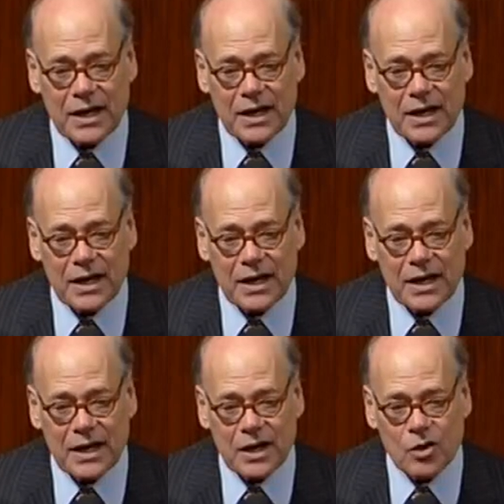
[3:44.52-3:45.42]
that
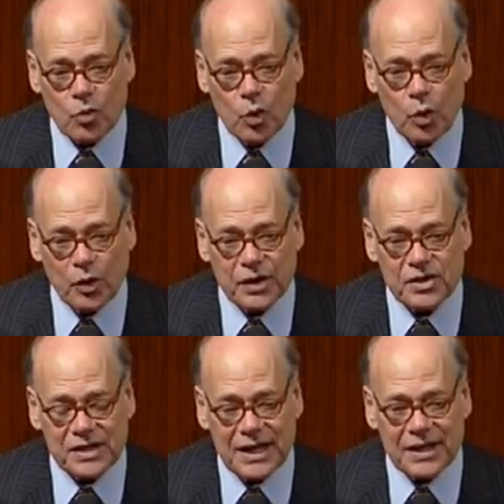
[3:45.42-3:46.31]
eliminated a rule
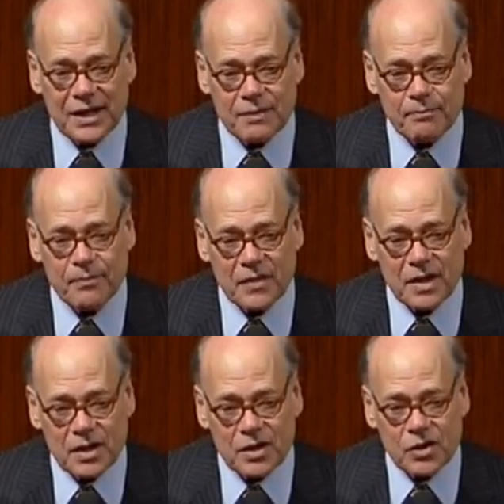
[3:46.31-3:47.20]
that said that
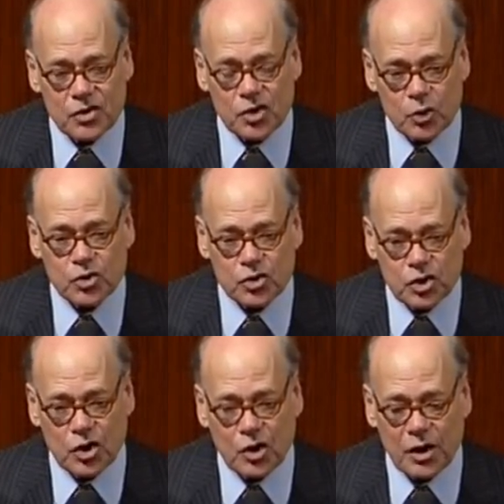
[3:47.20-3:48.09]
the Social
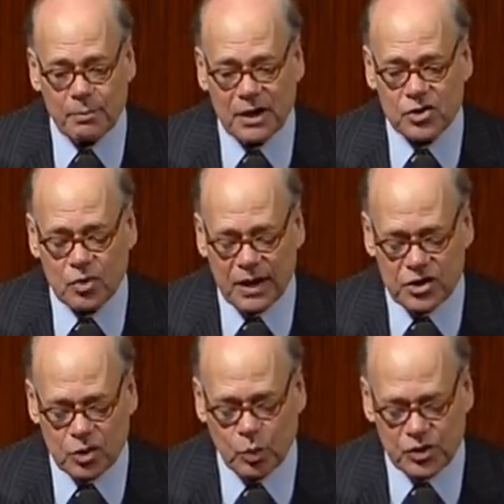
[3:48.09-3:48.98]
Security
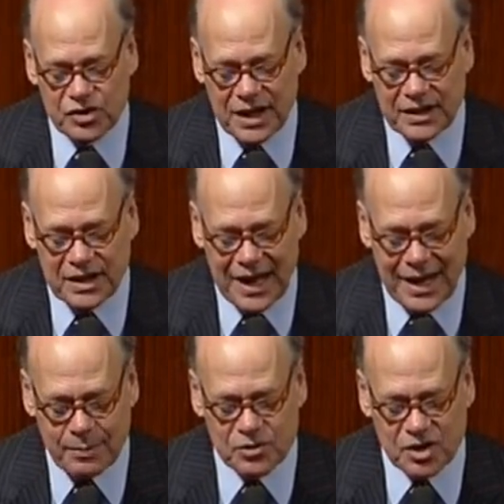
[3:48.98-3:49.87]
Administration would send the
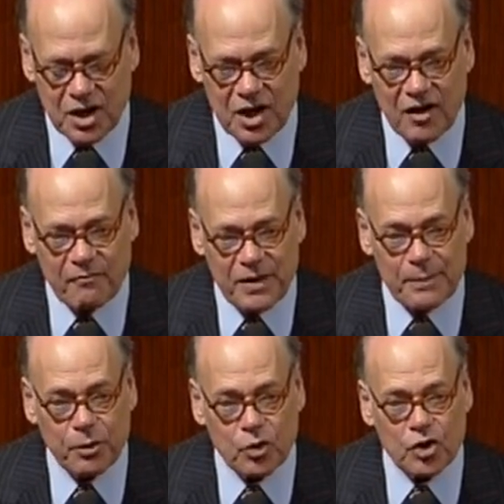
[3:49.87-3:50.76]
names of
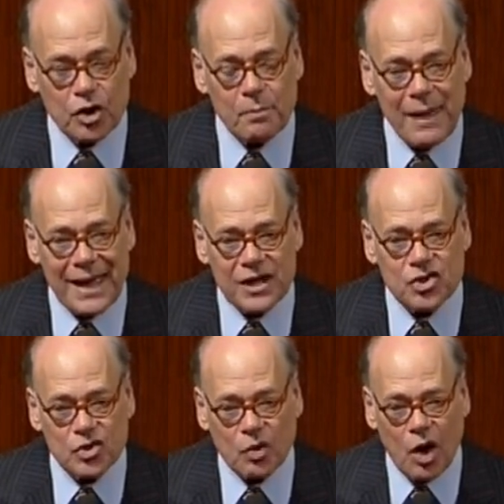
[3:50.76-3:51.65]
people who couldn't
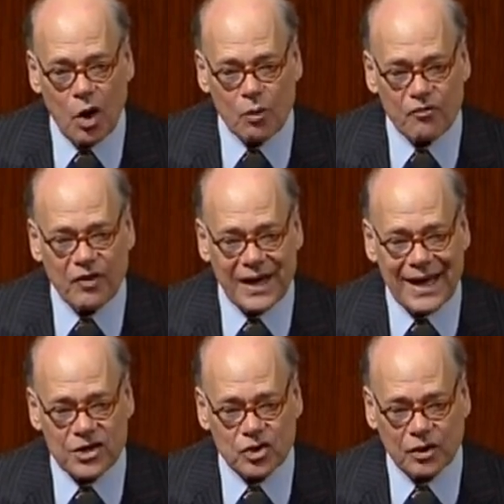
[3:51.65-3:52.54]
manage their own
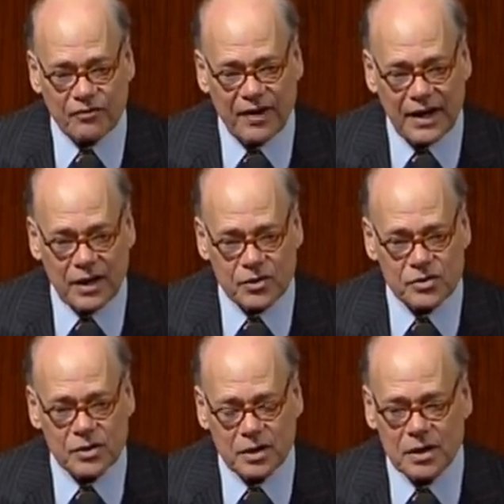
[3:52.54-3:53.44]
financial
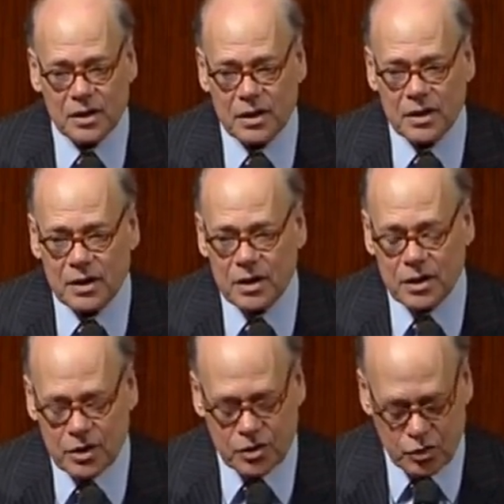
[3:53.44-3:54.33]
affairs
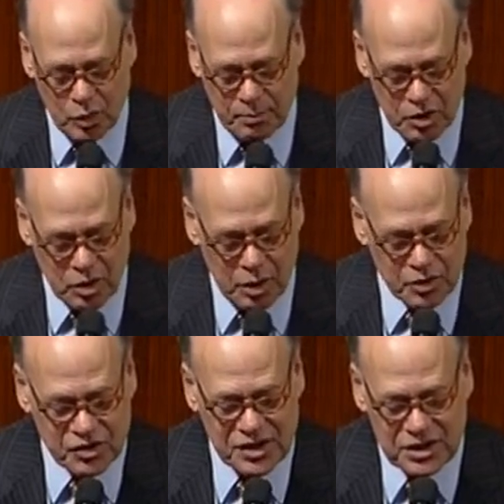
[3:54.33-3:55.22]
to a bureau
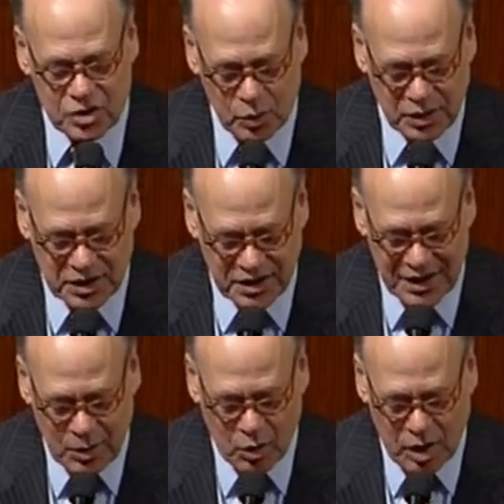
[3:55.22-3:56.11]
to see to it that
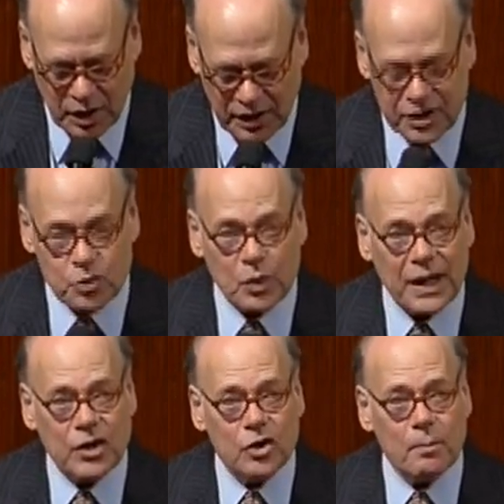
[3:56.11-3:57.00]
they were on a list where
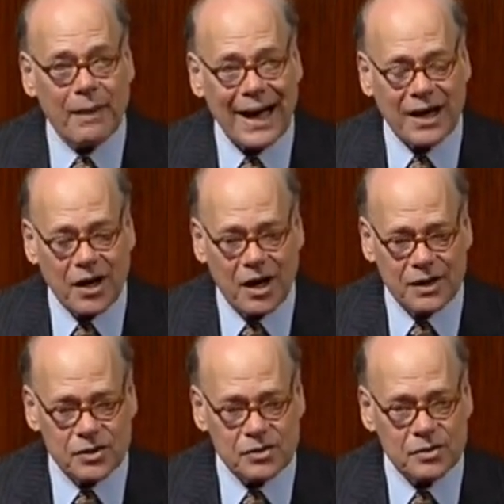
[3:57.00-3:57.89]
they couldn't buy
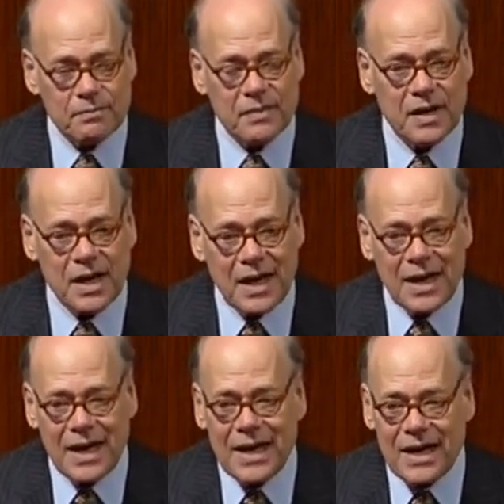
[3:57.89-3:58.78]
guns
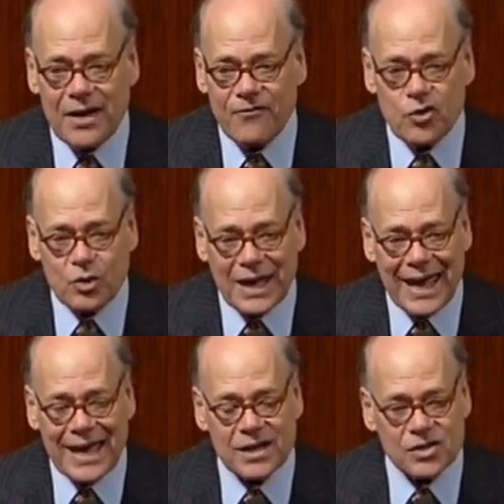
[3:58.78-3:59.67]
if you
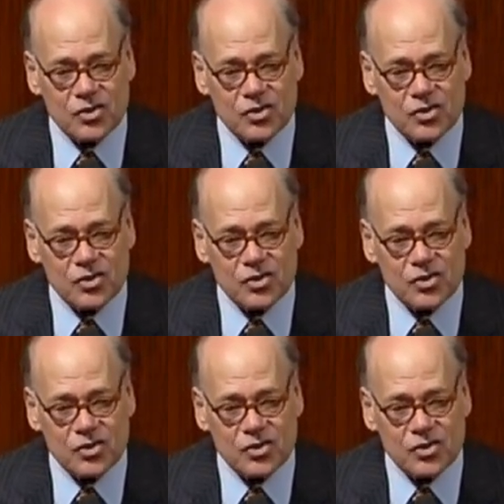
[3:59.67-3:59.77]
can't